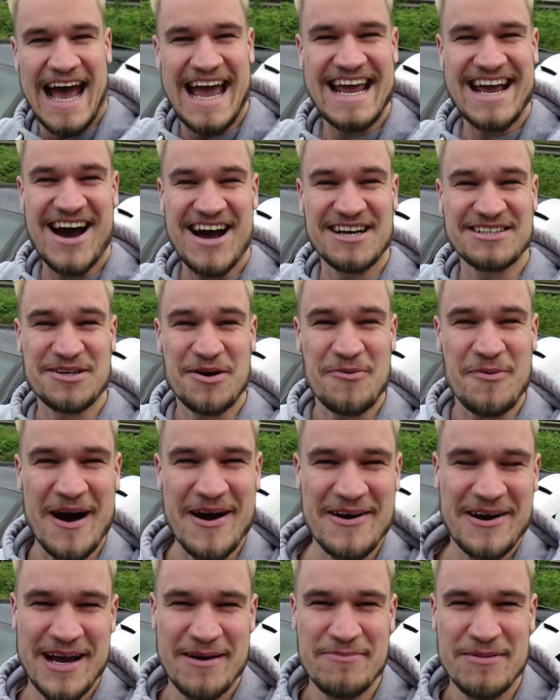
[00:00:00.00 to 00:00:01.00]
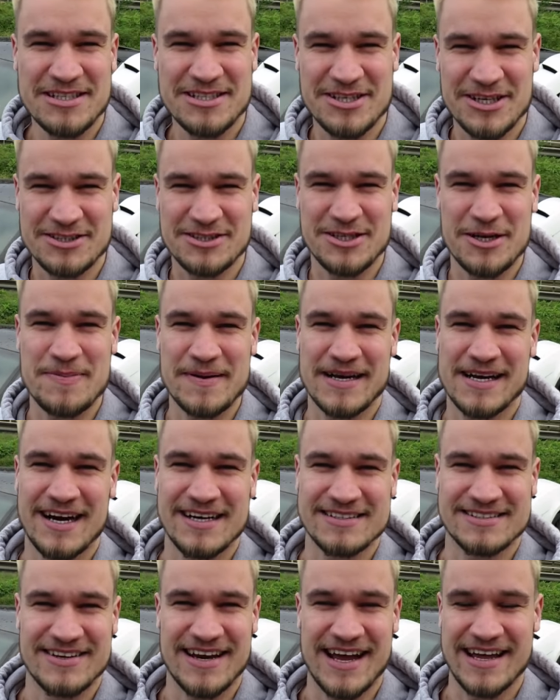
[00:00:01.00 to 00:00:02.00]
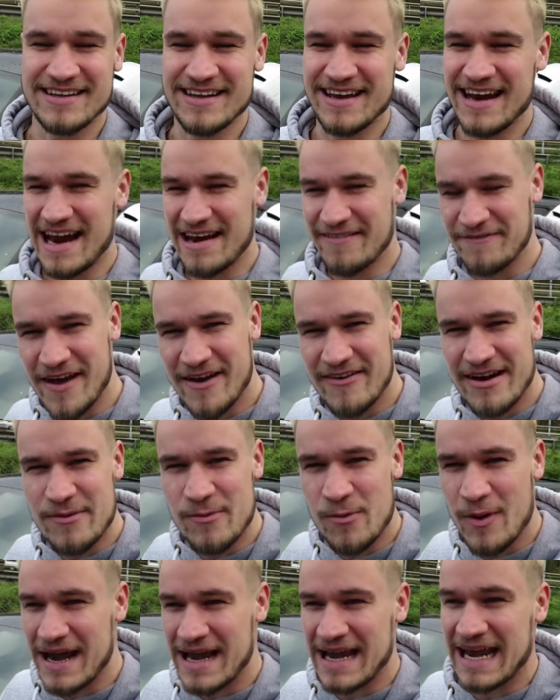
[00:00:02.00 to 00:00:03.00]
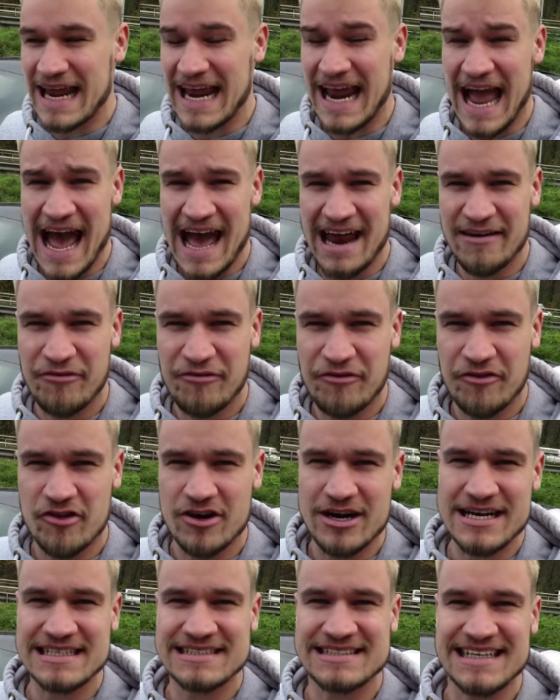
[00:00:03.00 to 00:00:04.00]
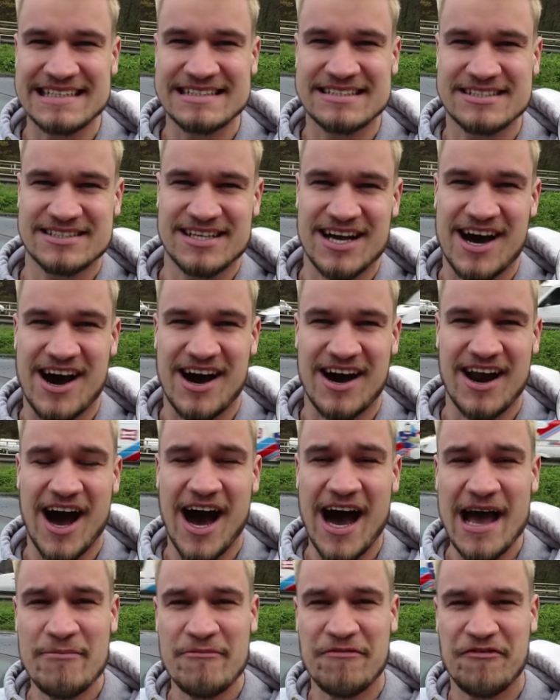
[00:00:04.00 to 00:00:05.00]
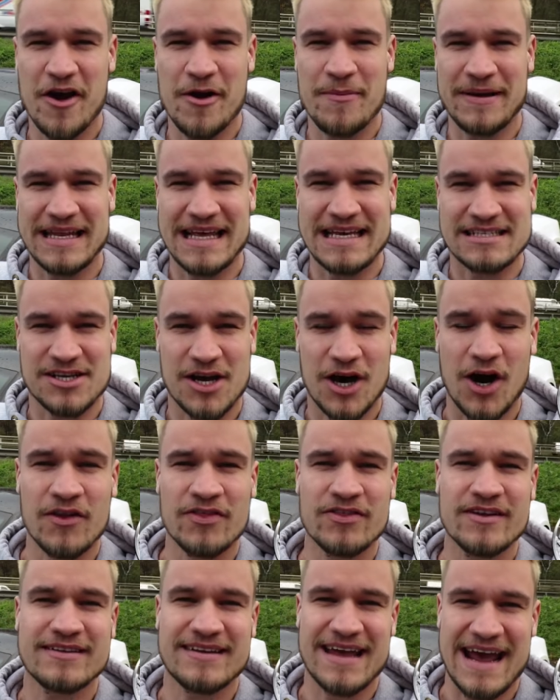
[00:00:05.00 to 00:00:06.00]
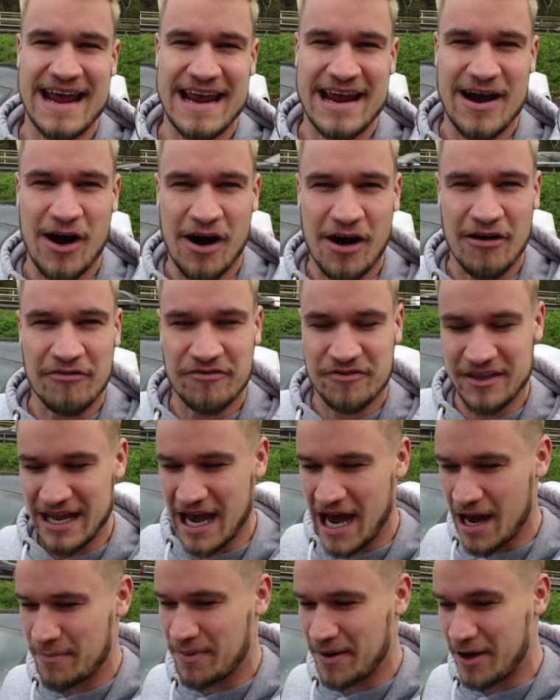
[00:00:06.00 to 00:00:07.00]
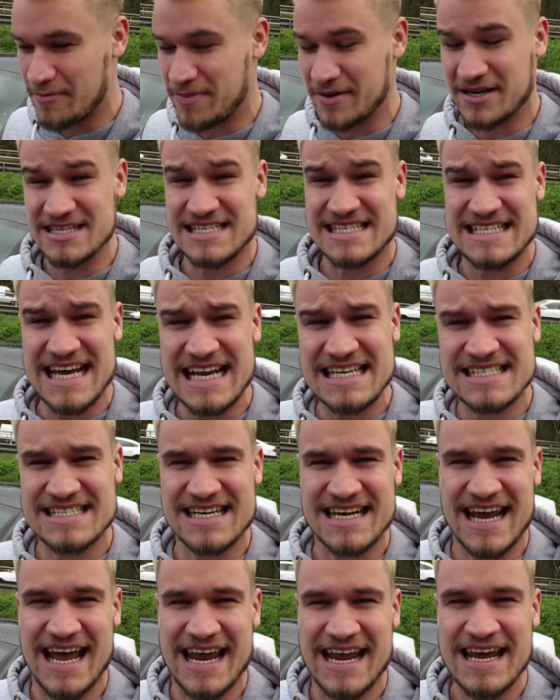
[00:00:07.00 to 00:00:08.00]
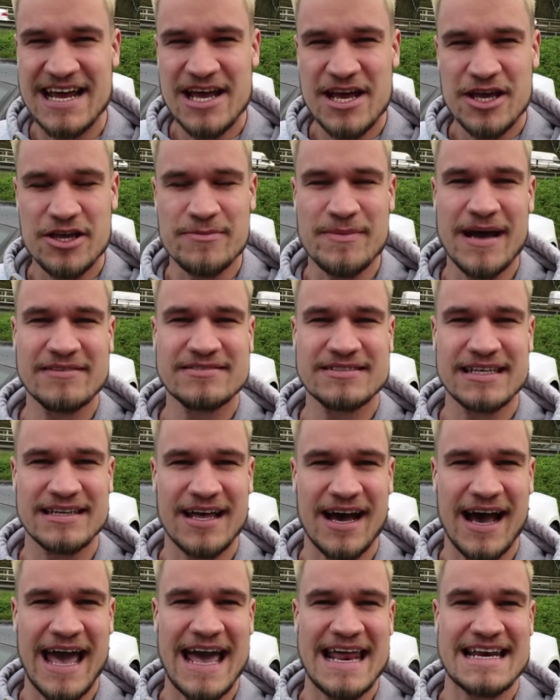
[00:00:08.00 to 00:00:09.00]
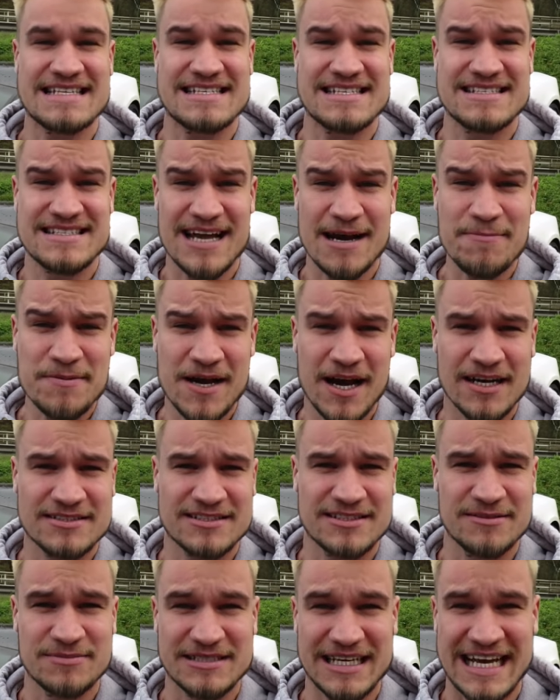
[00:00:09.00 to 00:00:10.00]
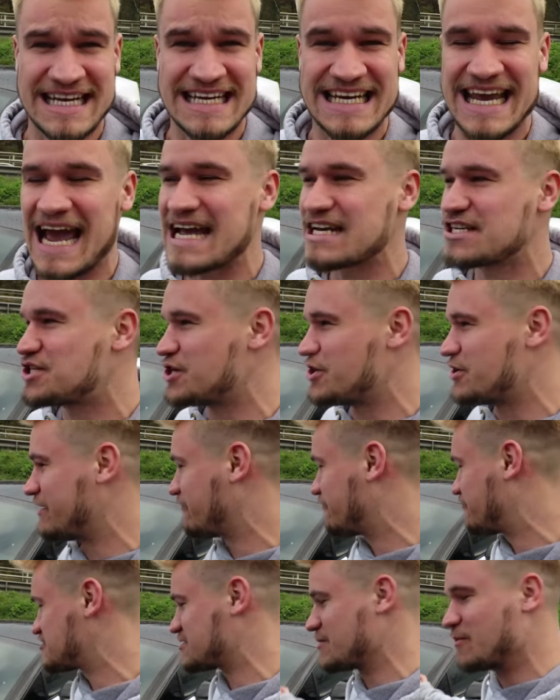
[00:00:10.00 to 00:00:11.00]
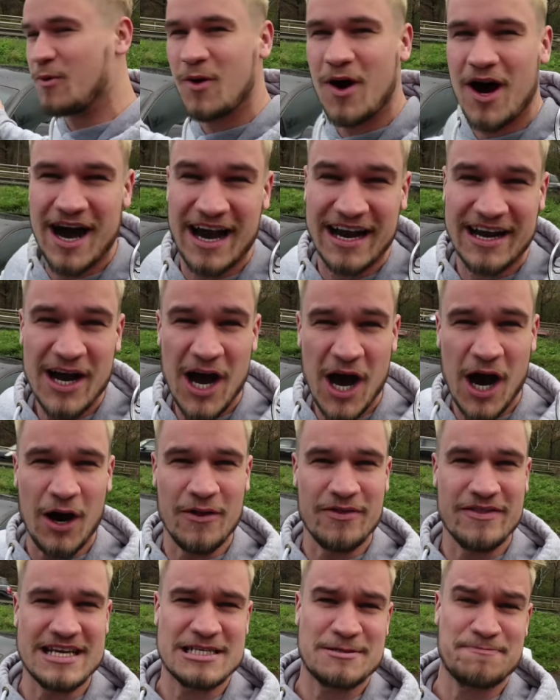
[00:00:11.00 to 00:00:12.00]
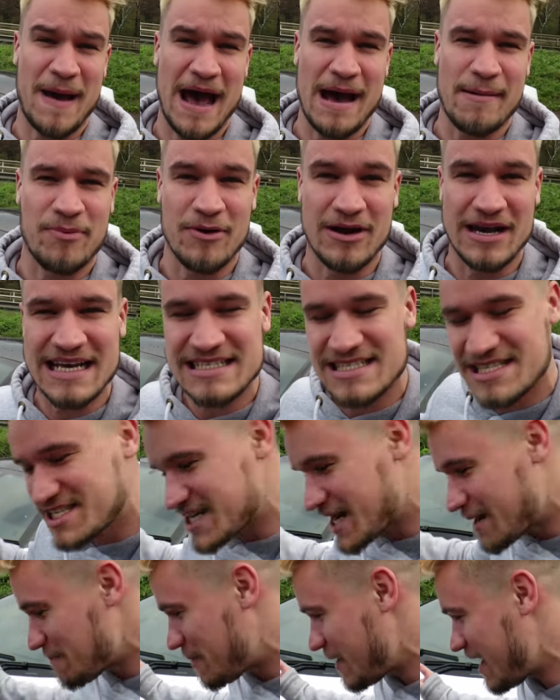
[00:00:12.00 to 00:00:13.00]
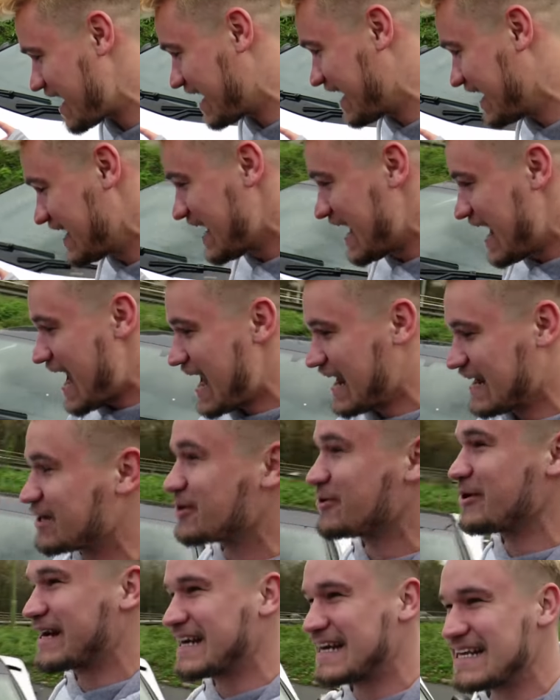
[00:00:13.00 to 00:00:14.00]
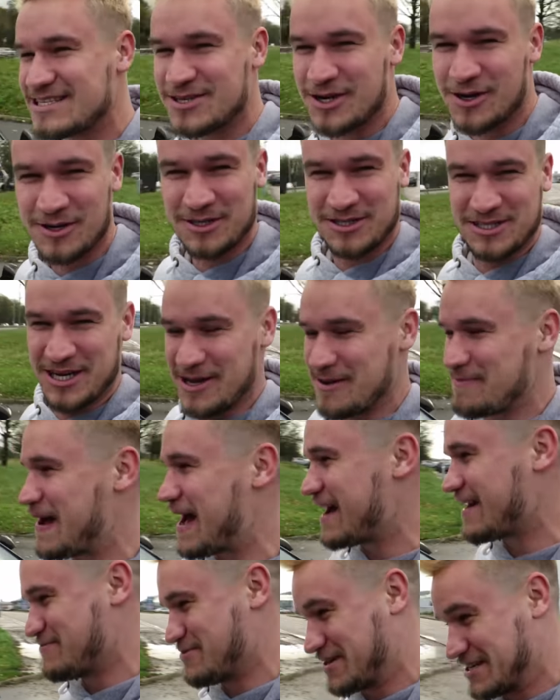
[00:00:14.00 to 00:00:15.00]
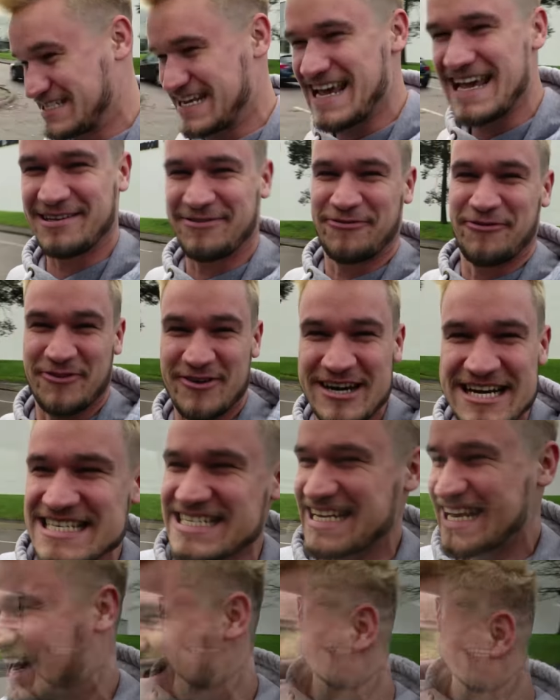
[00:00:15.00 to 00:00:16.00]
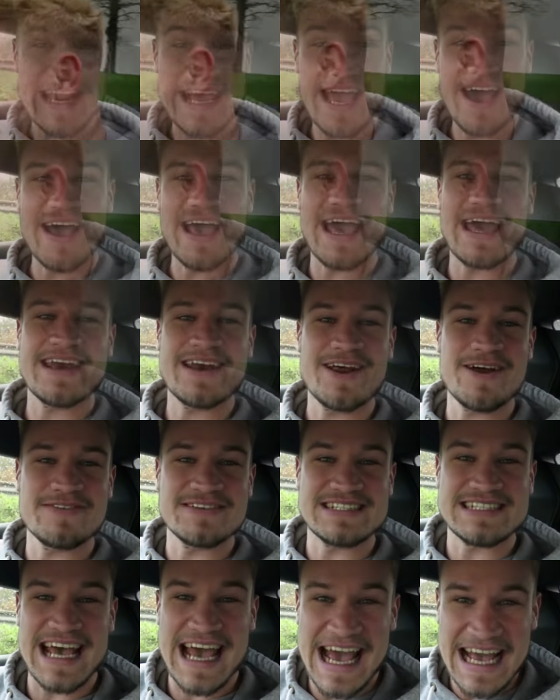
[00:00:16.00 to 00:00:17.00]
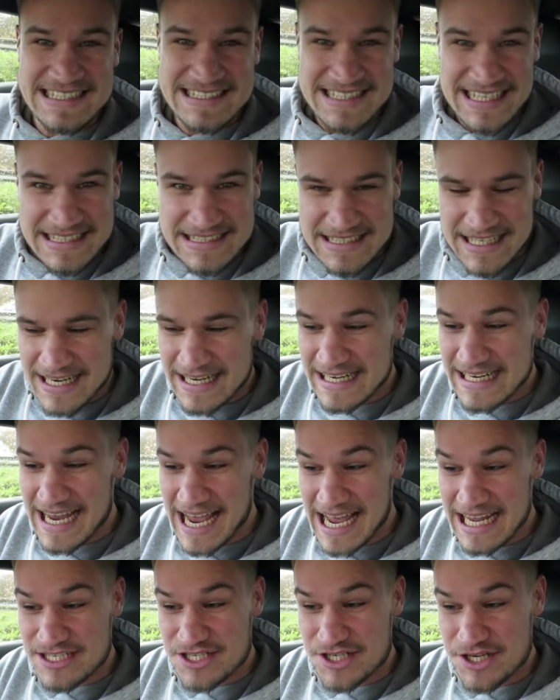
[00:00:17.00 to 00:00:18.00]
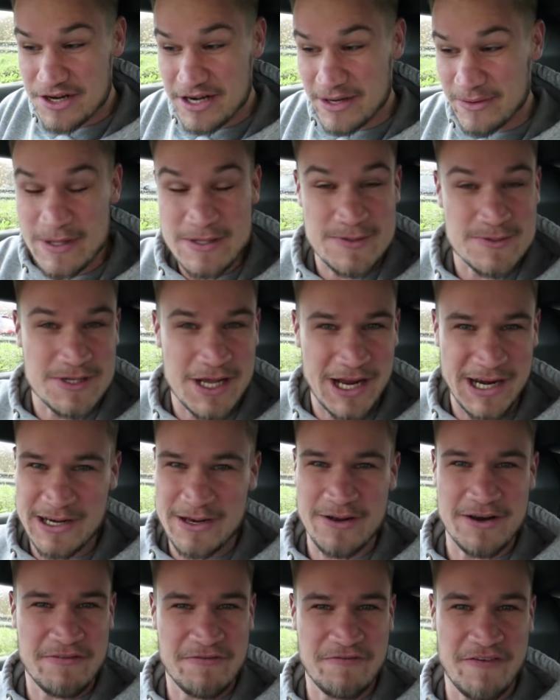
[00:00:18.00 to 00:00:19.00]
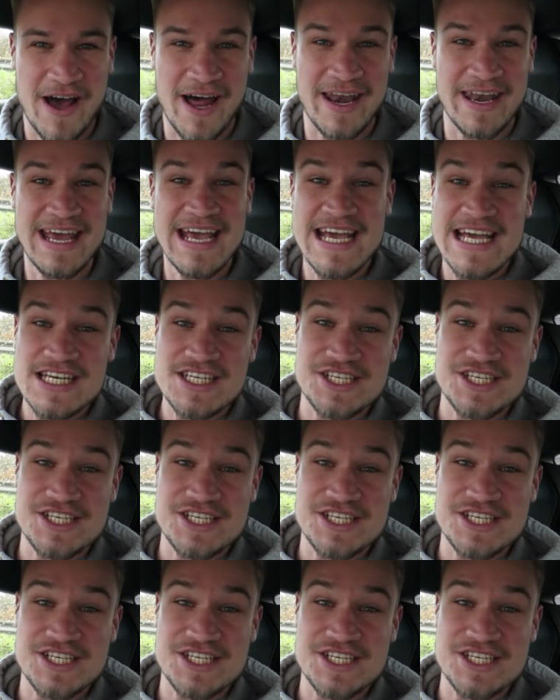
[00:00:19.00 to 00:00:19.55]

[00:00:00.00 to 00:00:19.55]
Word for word: Hey guys, welcome to Supercars of London and a very windy and freezing start. I am filming this on the day of the upload because yesterday you may have seen that I headed to Dub Customs and GAD Tuning for some work on this bad boy. Let's jump in and quickly talk to you about it because it is freezing out. Yesterday I headed over to Essex and GAD Tuning, which was a lot of fun.